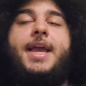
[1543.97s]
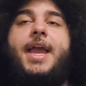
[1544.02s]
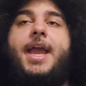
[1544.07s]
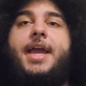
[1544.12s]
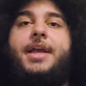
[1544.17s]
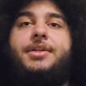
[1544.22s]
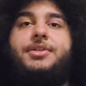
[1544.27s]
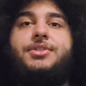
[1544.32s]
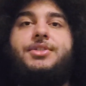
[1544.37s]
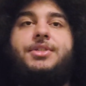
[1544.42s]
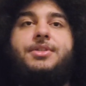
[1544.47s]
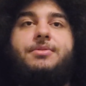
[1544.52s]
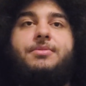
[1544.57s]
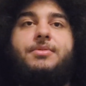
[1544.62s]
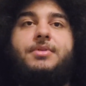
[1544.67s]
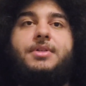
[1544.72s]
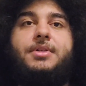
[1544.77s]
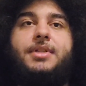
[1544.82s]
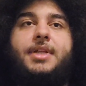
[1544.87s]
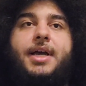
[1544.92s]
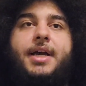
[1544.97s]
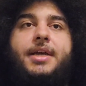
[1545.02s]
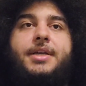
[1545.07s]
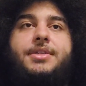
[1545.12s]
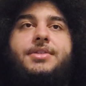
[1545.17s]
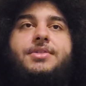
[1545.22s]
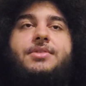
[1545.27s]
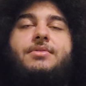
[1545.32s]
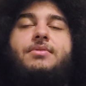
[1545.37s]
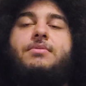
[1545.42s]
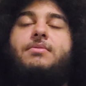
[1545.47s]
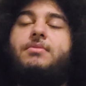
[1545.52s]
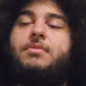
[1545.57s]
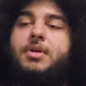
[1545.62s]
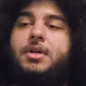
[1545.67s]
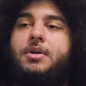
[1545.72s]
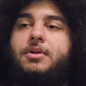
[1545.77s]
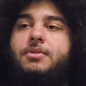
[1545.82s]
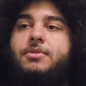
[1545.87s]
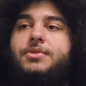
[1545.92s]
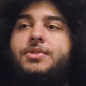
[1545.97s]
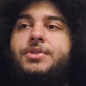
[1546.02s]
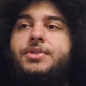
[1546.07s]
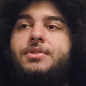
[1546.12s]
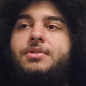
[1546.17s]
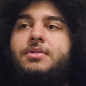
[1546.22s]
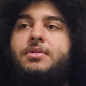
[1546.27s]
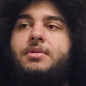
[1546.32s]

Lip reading: And she realized, Rose,